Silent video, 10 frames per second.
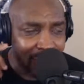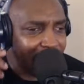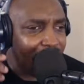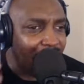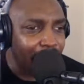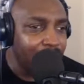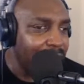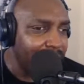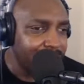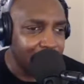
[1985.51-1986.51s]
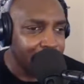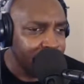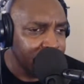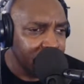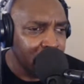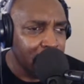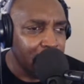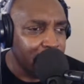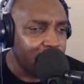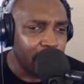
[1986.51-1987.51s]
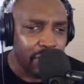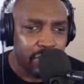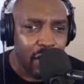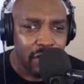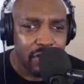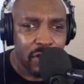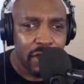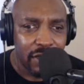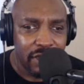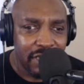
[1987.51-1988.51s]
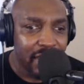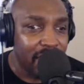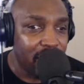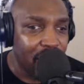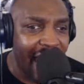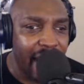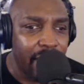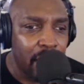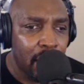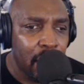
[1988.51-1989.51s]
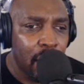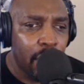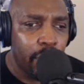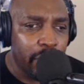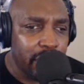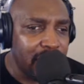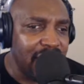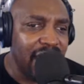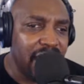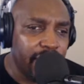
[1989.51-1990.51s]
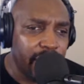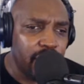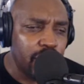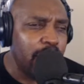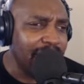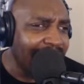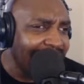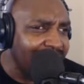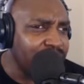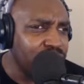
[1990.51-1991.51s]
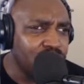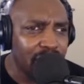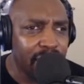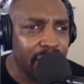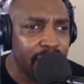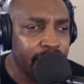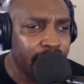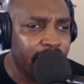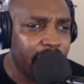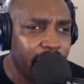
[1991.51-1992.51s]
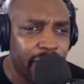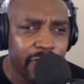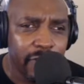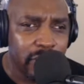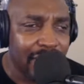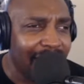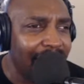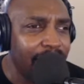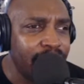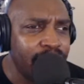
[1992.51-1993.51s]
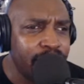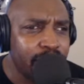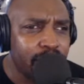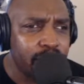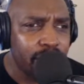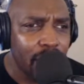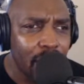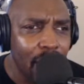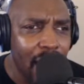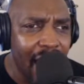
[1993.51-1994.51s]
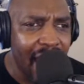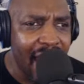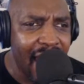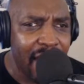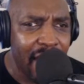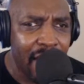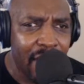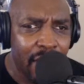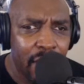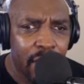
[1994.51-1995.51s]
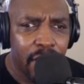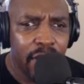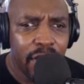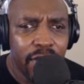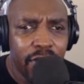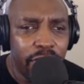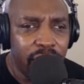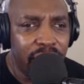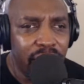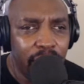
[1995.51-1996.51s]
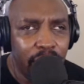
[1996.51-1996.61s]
Elo, I would love to get your thoughts on this in the chat, where you see individuals live streaming for the first time, and maybe